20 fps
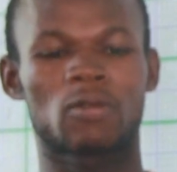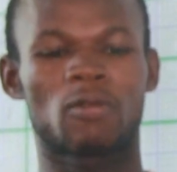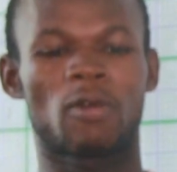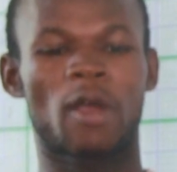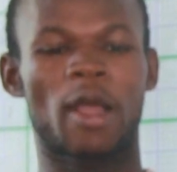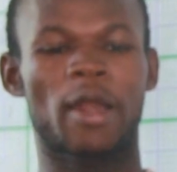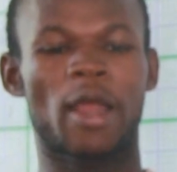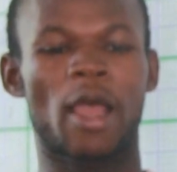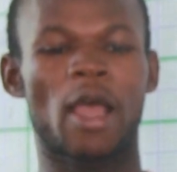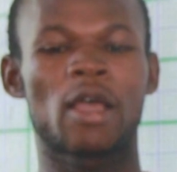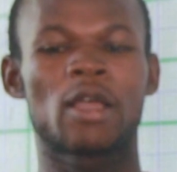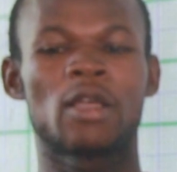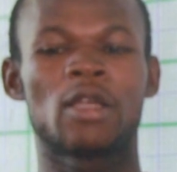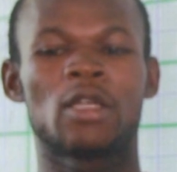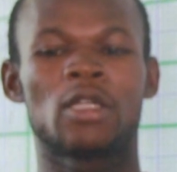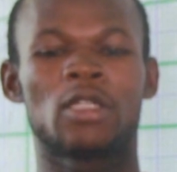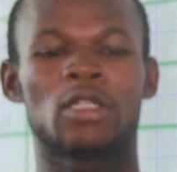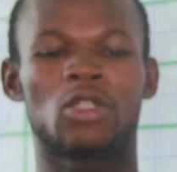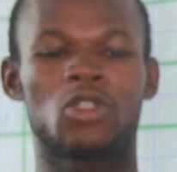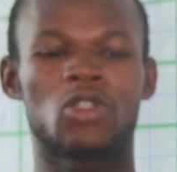whether
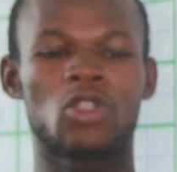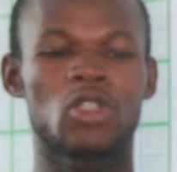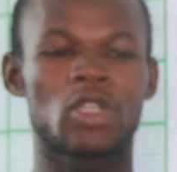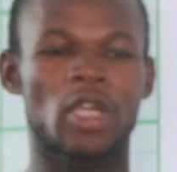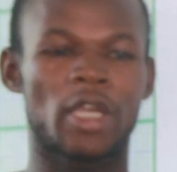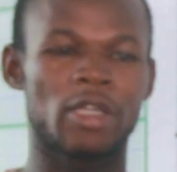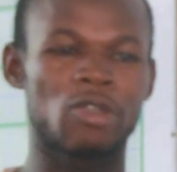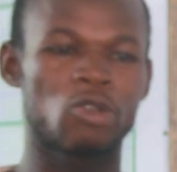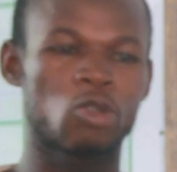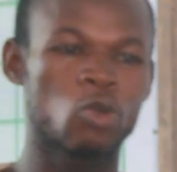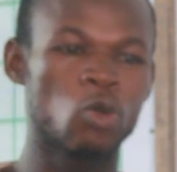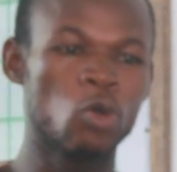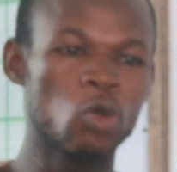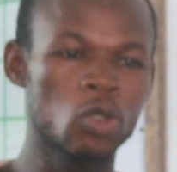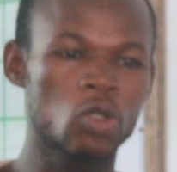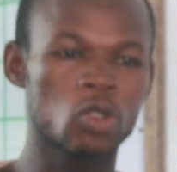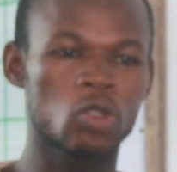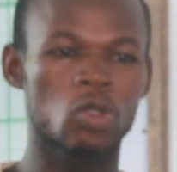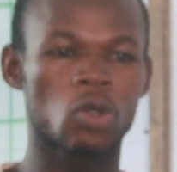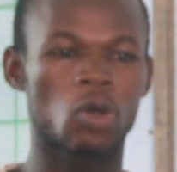the teacher is
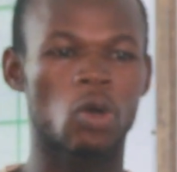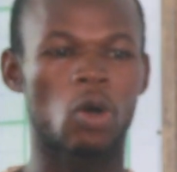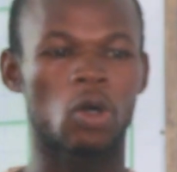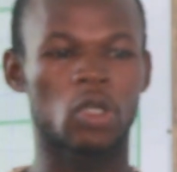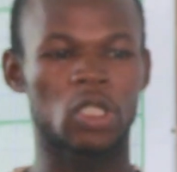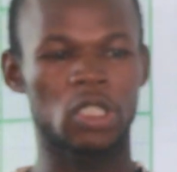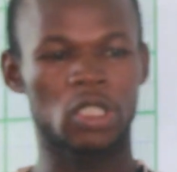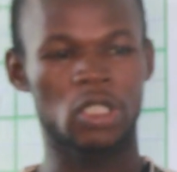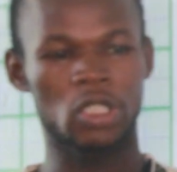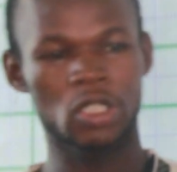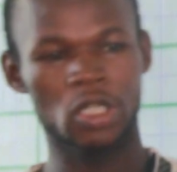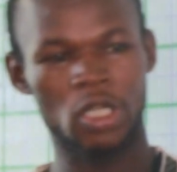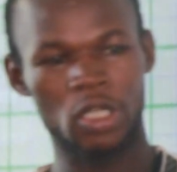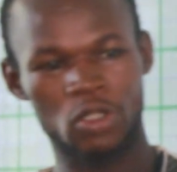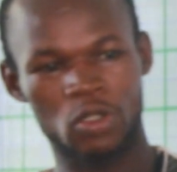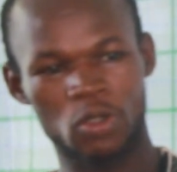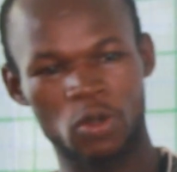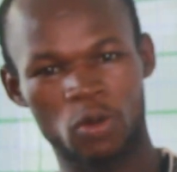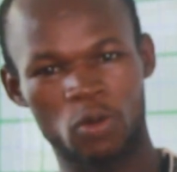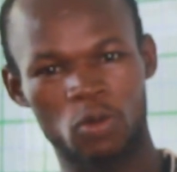good or the teacher
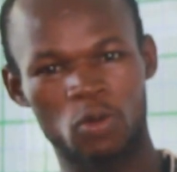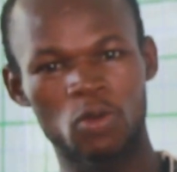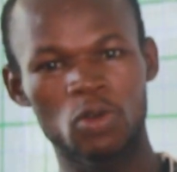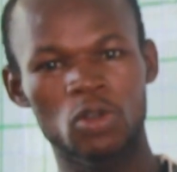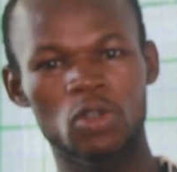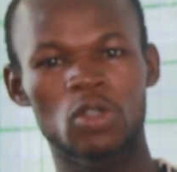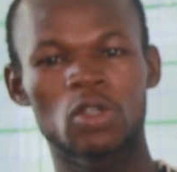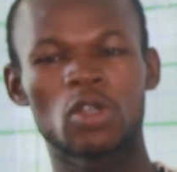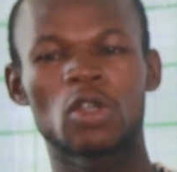is not good,